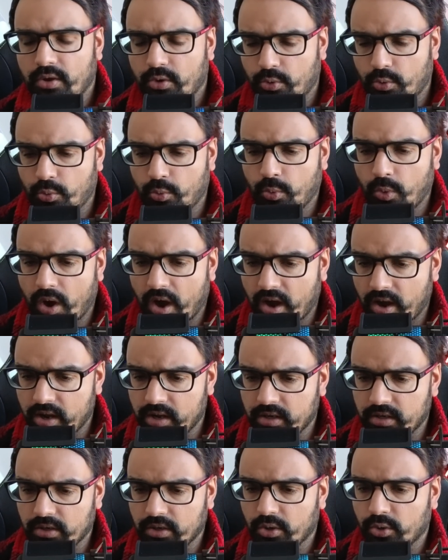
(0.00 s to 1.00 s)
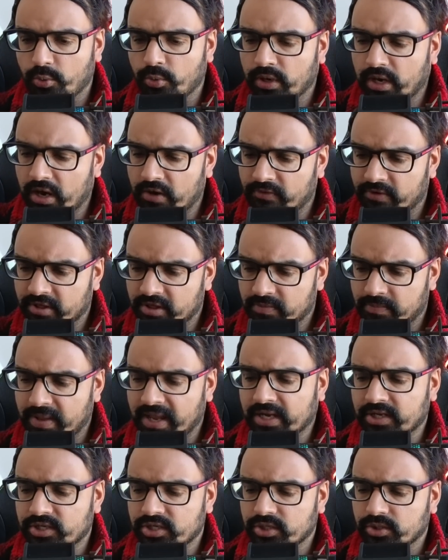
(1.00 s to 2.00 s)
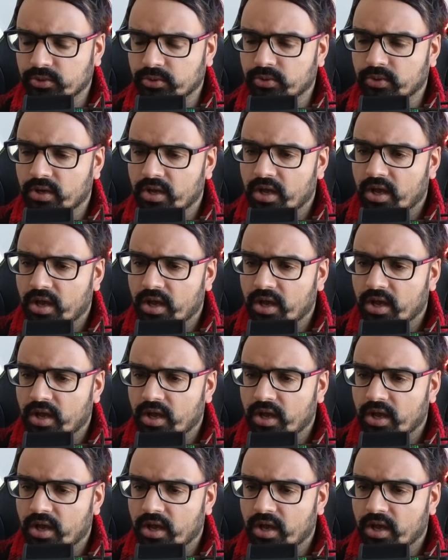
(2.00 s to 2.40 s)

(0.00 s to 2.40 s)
Why would I respect you